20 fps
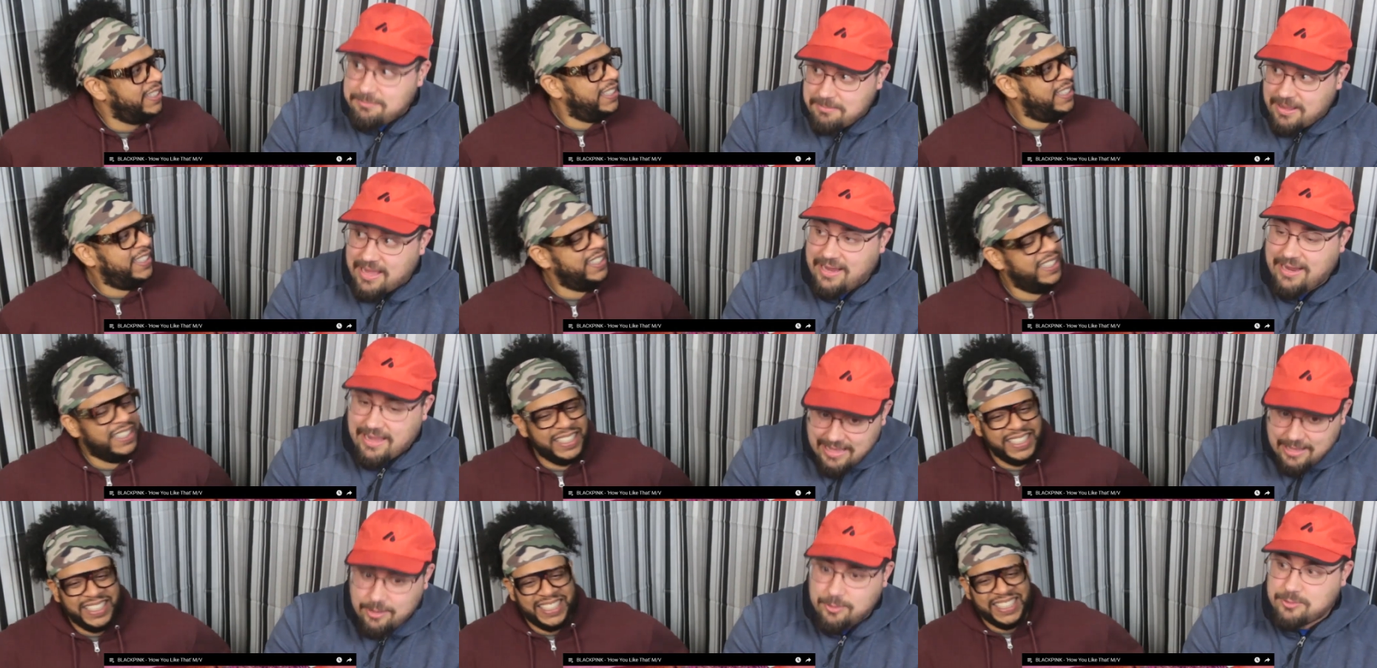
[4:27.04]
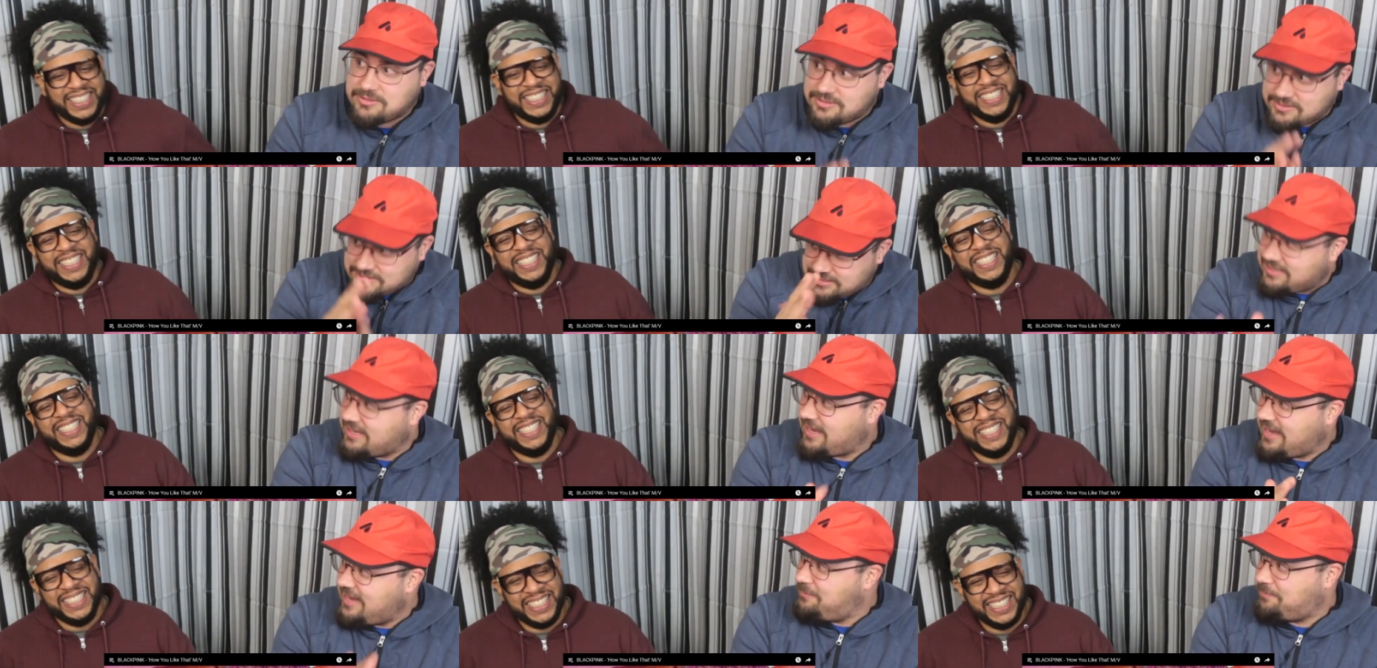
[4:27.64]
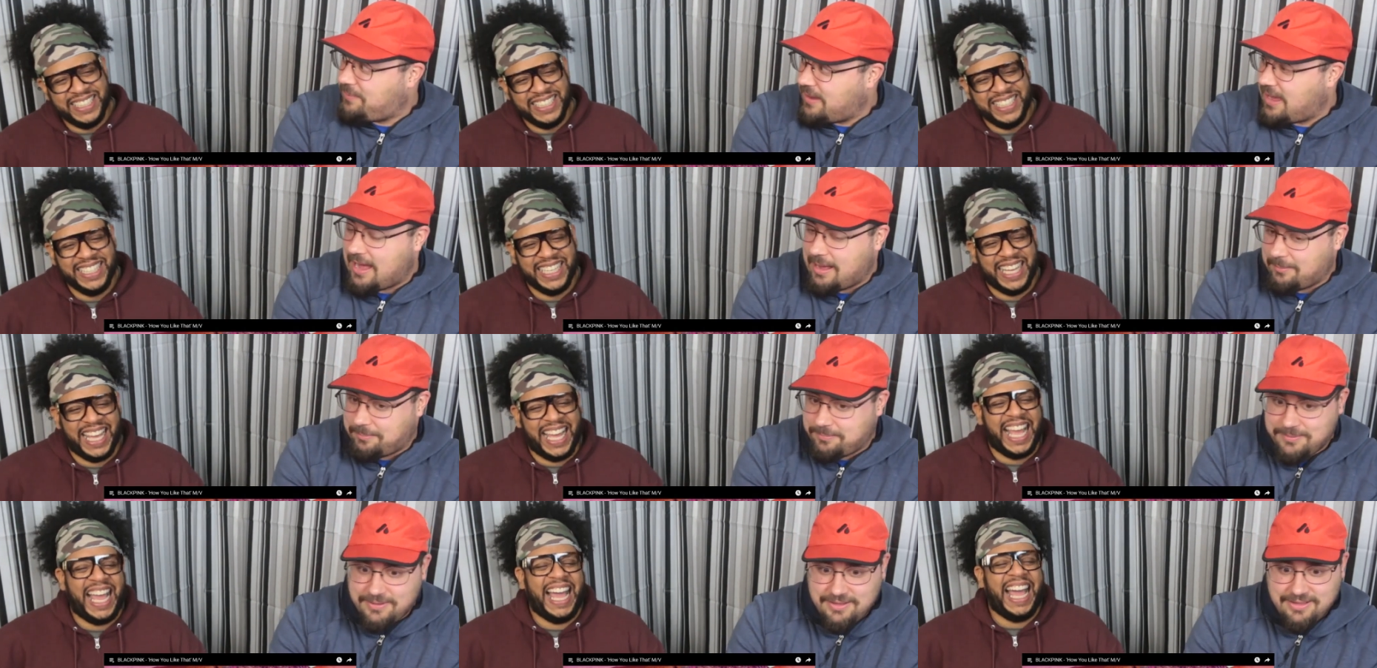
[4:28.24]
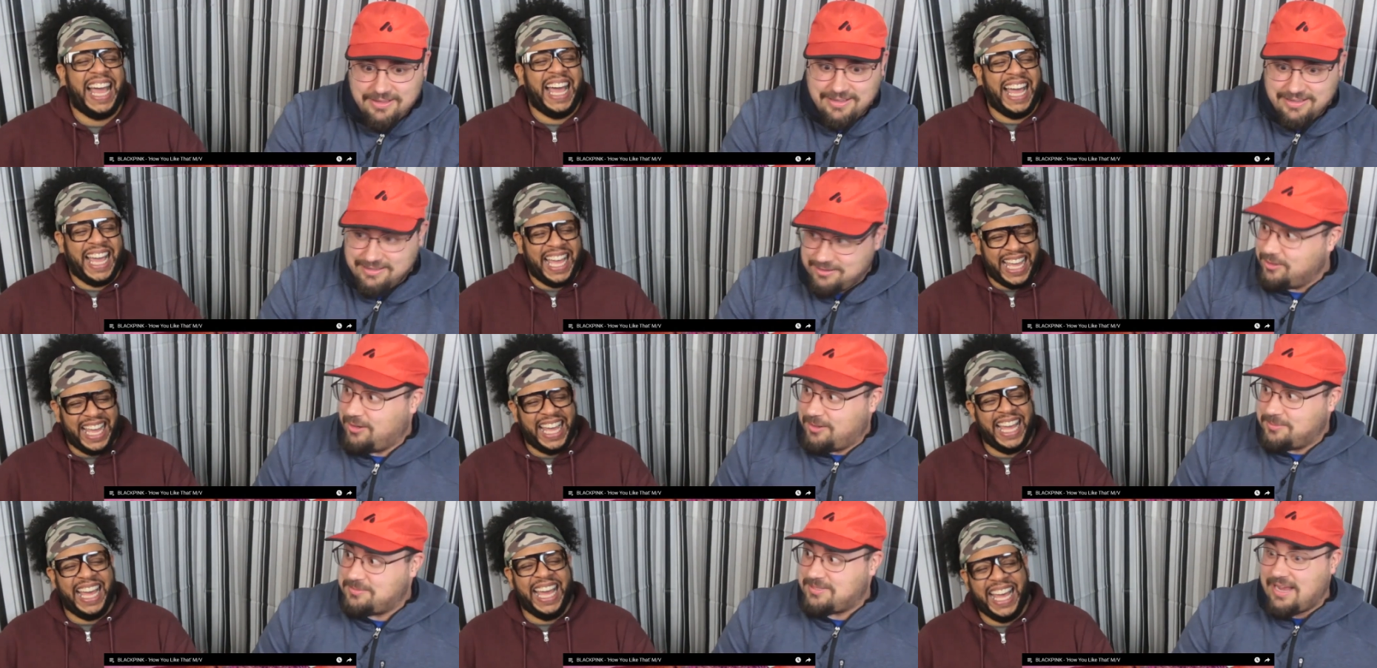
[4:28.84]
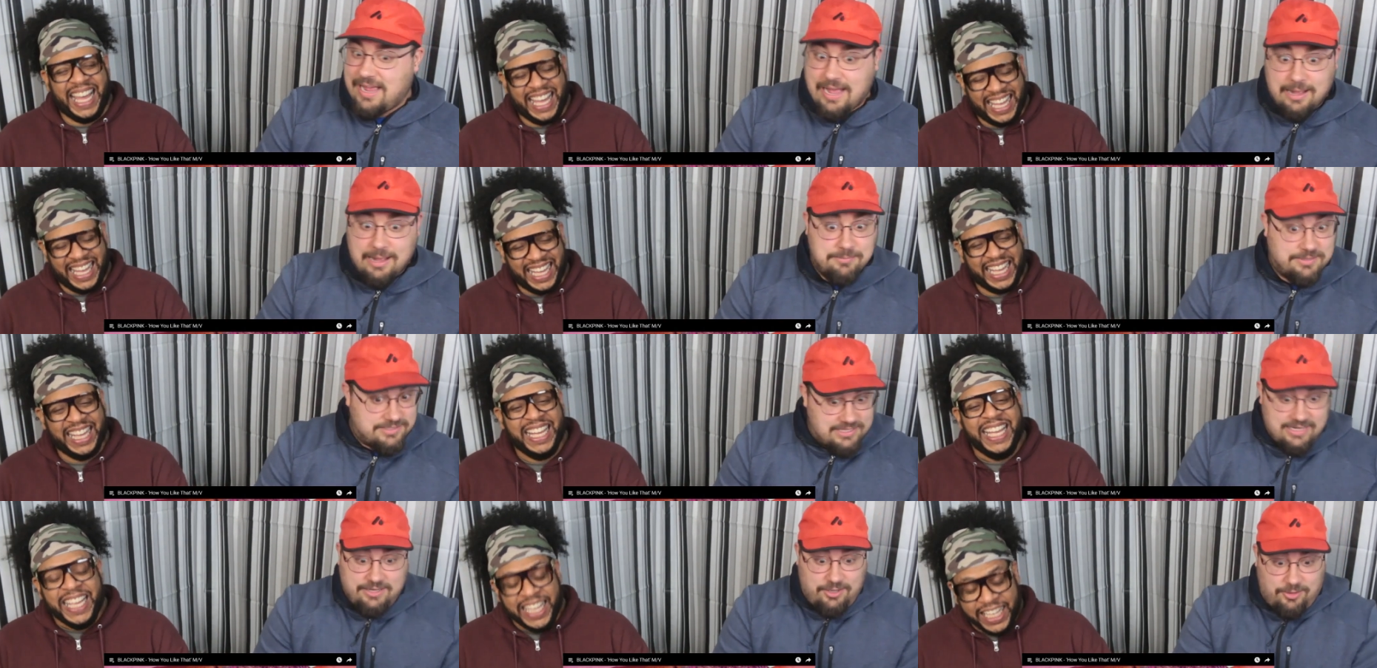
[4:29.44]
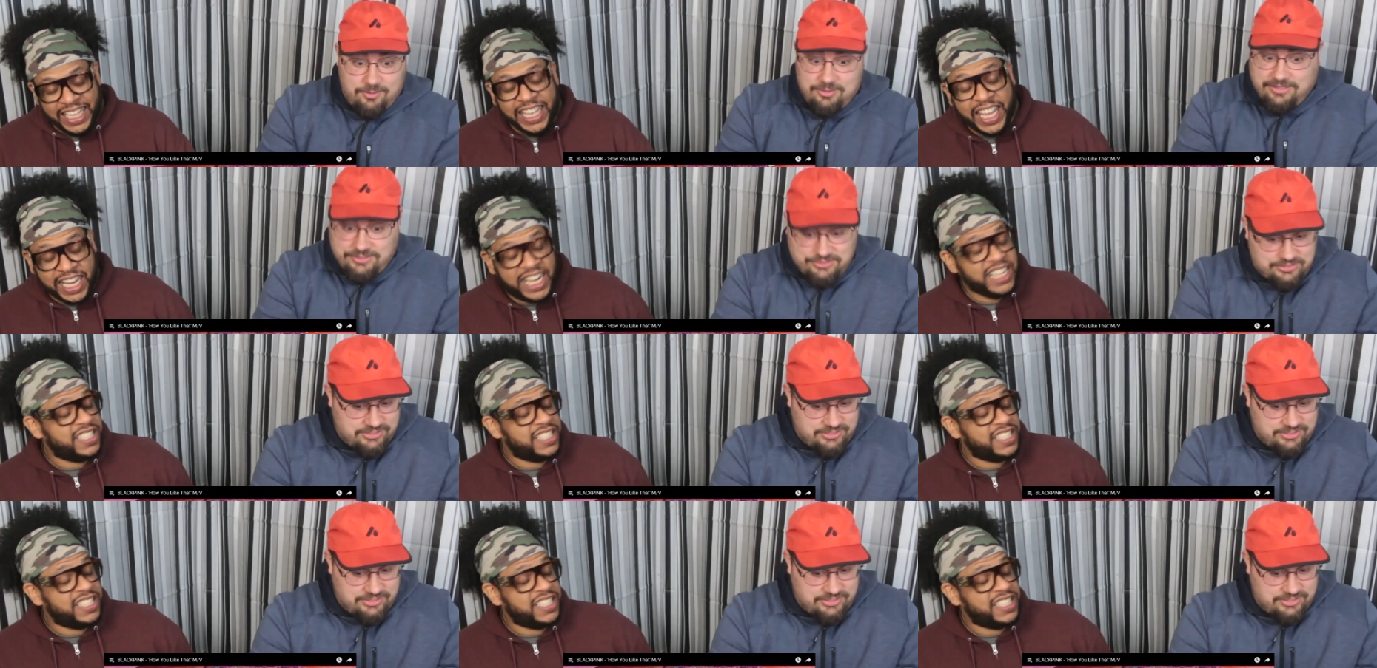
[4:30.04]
Speaker 1: my house to K-pop. You know what I'm saying? I was like, yo, this. It